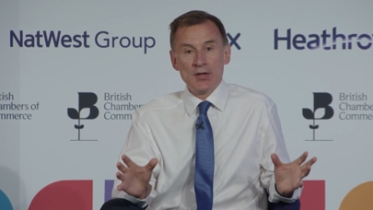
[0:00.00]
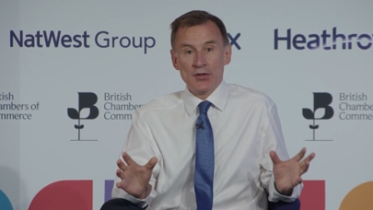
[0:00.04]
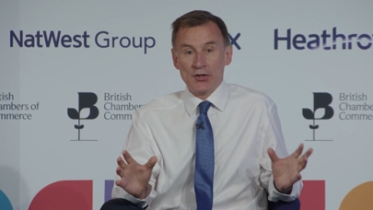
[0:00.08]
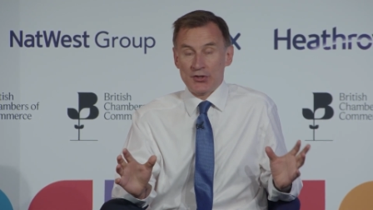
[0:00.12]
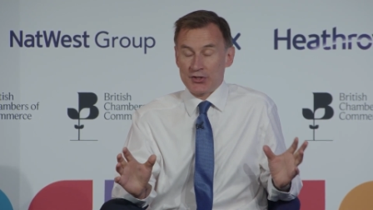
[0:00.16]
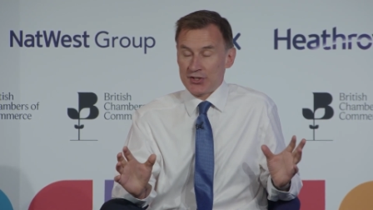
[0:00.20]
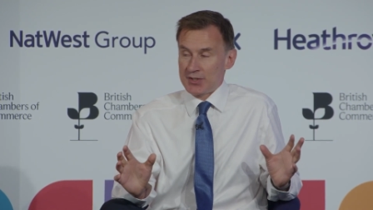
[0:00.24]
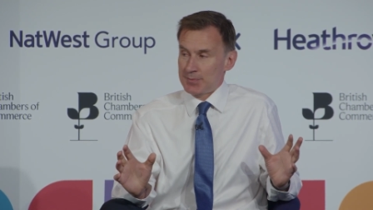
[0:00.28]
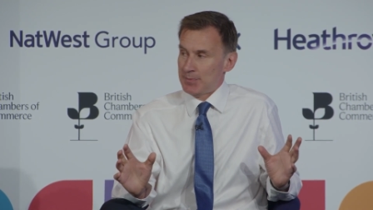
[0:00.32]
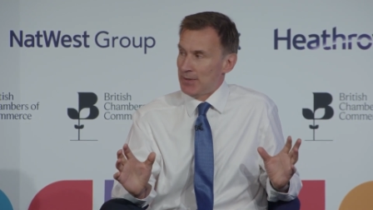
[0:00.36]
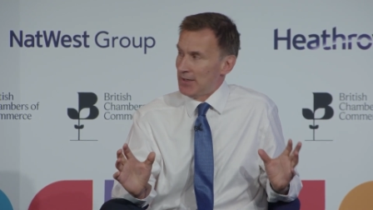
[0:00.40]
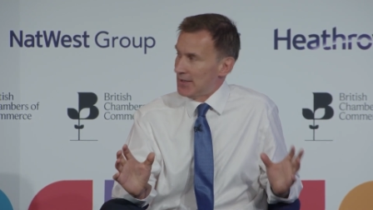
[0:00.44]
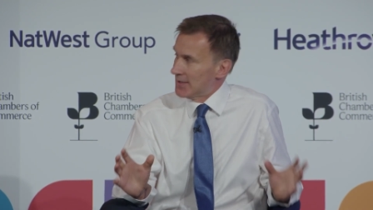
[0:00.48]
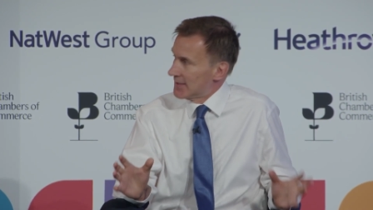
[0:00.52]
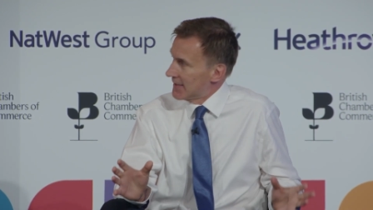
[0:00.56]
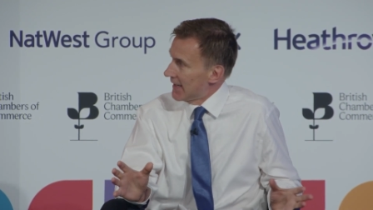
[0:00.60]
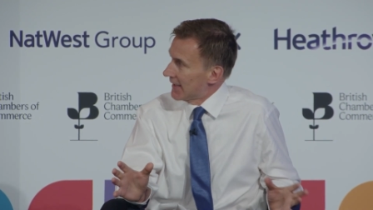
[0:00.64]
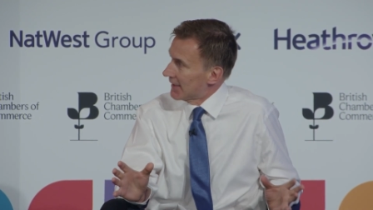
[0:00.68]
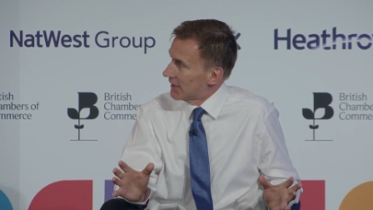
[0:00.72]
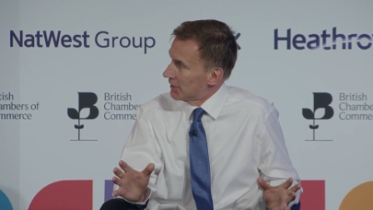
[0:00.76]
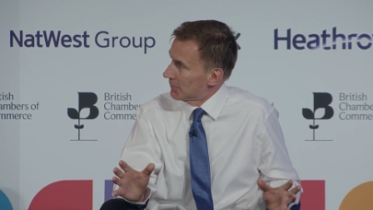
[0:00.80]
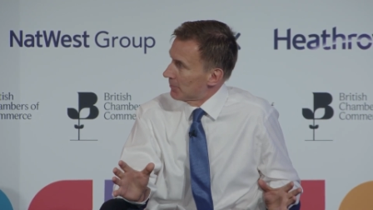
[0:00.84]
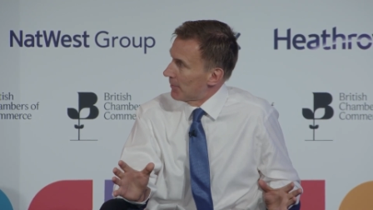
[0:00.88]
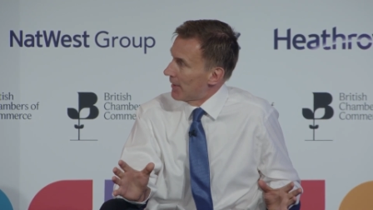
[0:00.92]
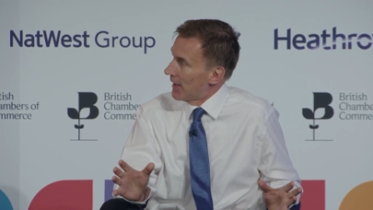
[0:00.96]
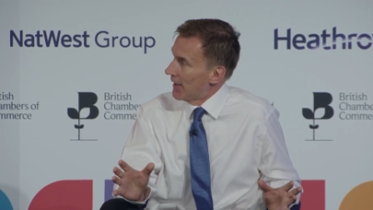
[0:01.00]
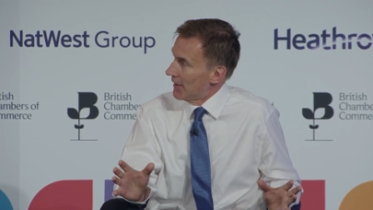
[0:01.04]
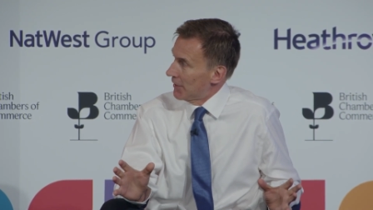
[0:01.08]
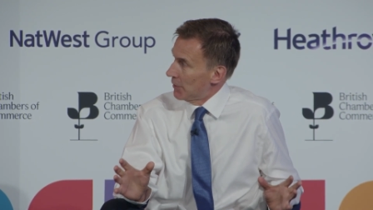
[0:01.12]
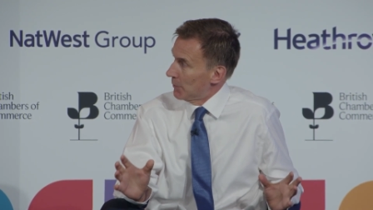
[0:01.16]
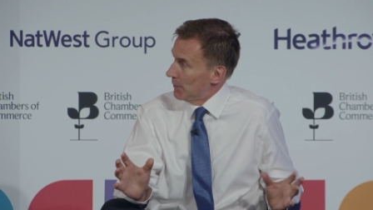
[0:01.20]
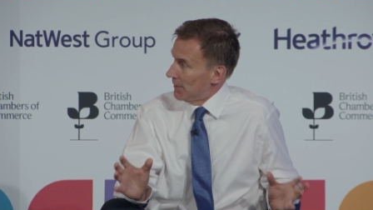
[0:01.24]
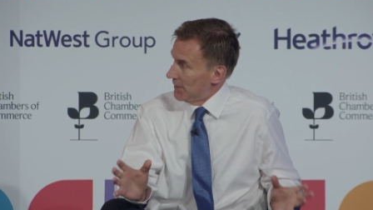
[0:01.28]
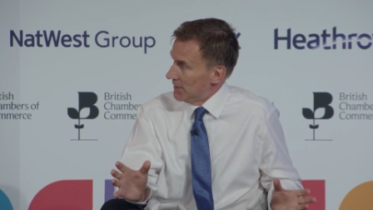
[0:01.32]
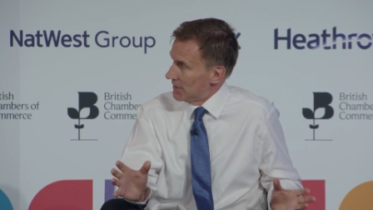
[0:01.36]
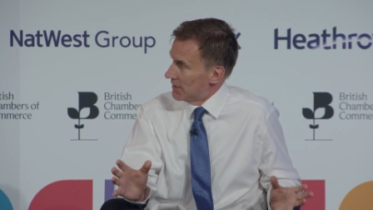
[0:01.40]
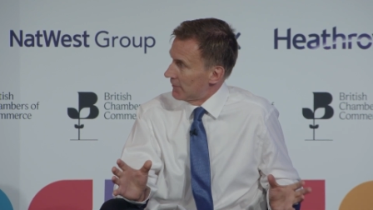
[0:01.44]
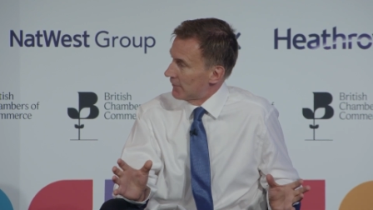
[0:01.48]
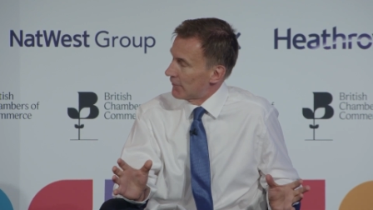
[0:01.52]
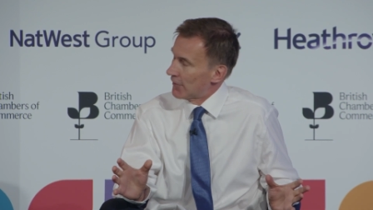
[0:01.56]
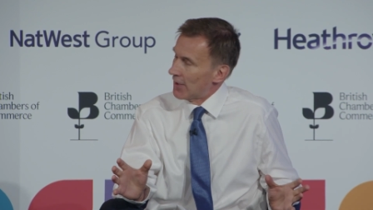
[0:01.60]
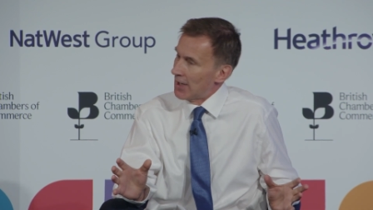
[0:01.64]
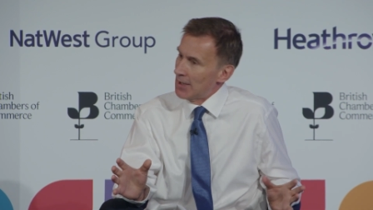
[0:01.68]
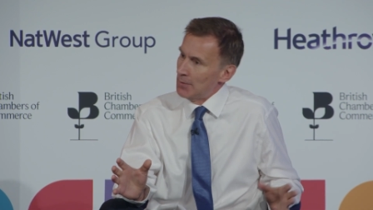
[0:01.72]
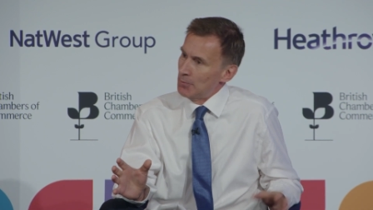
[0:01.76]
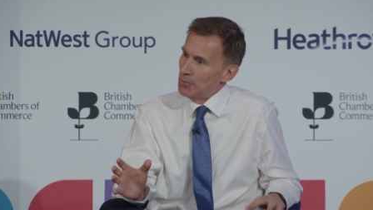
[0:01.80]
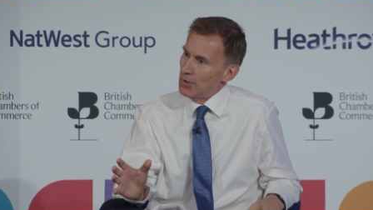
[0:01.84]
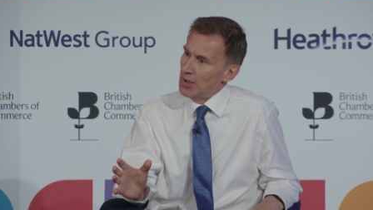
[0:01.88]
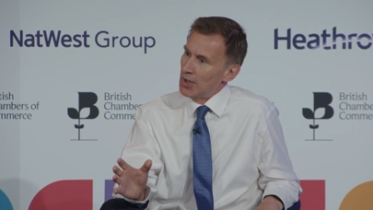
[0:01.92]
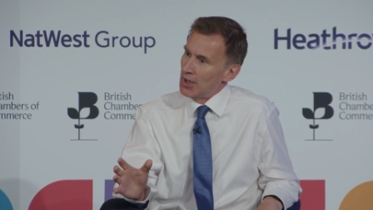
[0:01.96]
that has been settled by the Windsor
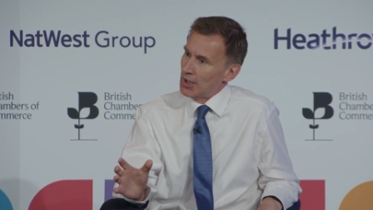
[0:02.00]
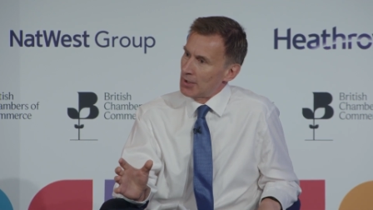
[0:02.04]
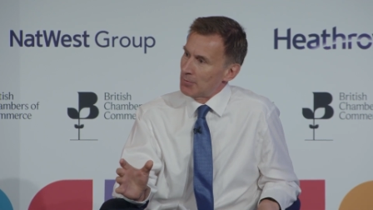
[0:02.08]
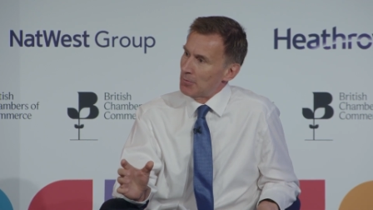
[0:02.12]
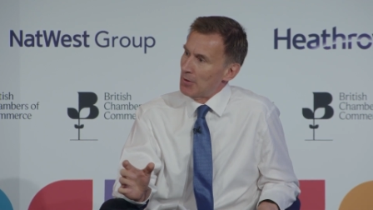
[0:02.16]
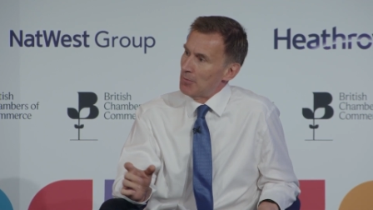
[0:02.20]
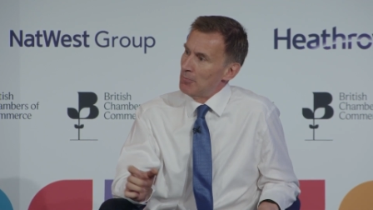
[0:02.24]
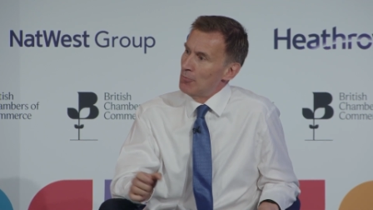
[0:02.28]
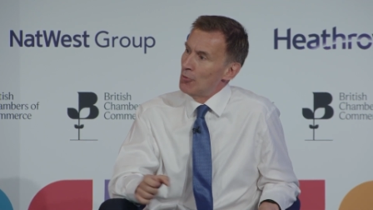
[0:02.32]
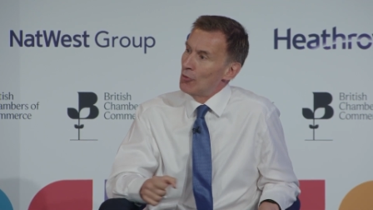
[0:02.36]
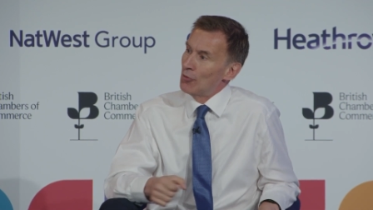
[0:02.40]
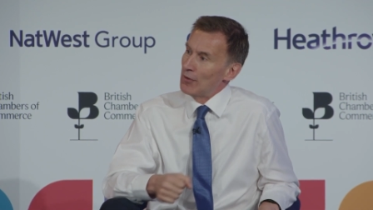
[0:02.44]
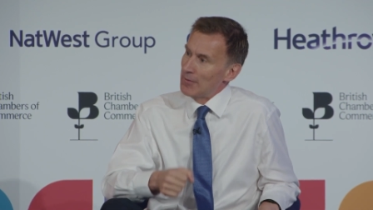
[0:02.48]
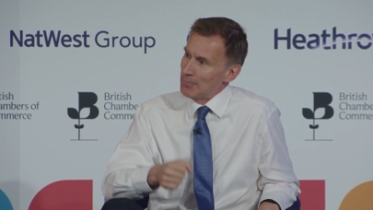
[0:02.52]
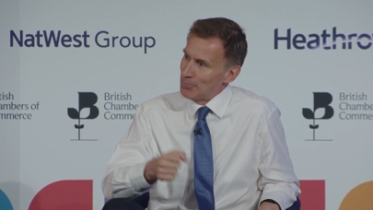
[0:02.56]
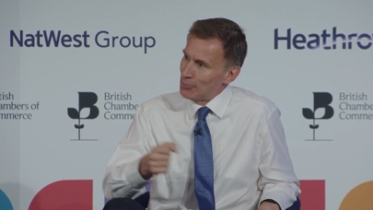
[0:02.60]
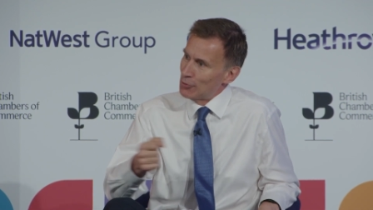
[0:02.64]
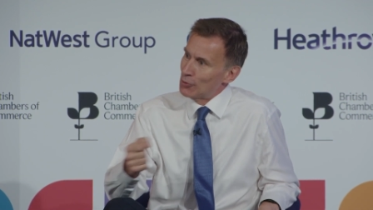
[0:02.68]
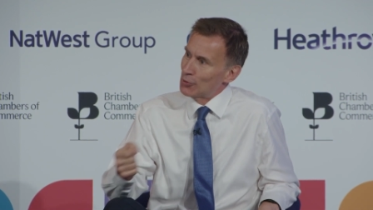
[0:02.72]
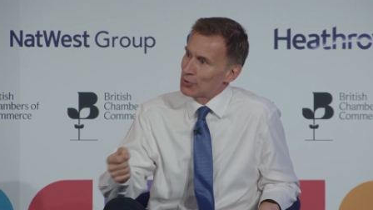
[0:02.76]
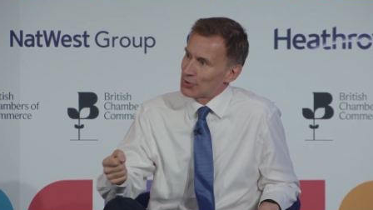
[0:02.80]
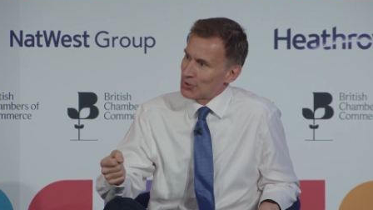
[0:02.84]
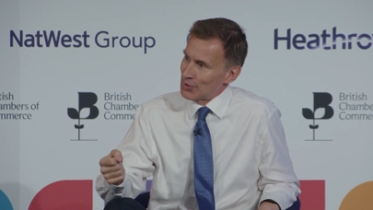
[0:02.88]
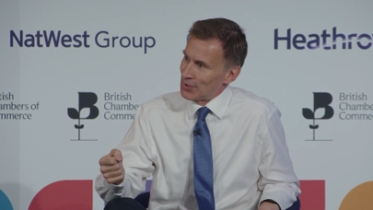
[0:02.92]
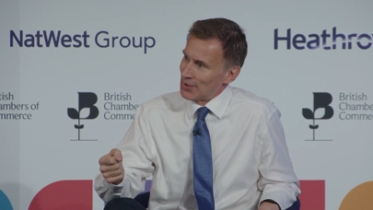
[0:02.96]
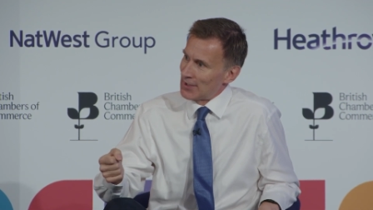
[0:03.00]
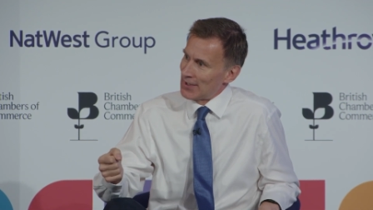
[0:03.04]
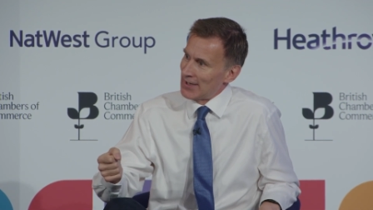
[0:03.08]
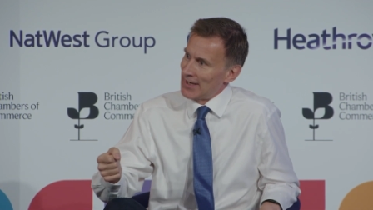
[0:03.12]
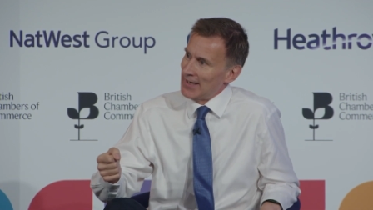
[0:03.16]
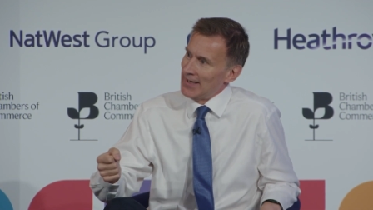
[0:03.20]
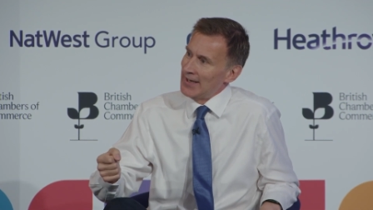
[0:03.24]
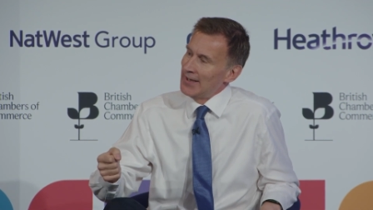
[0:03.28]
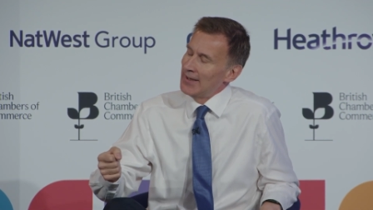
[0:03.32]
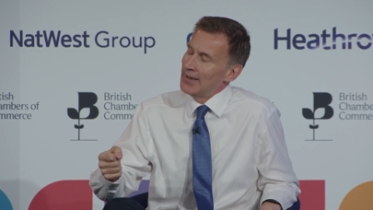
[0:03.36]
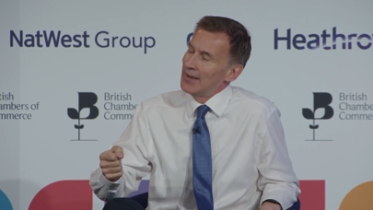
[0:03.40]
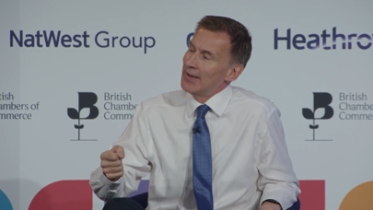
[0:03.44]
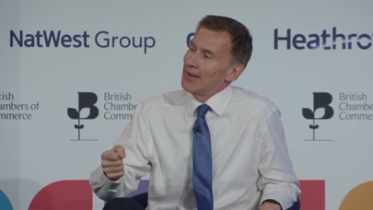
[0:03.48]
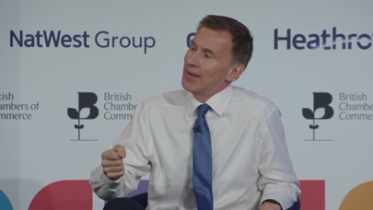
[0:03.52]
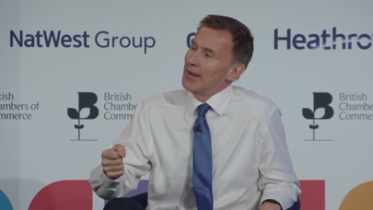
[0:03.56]
framework, but more importantly,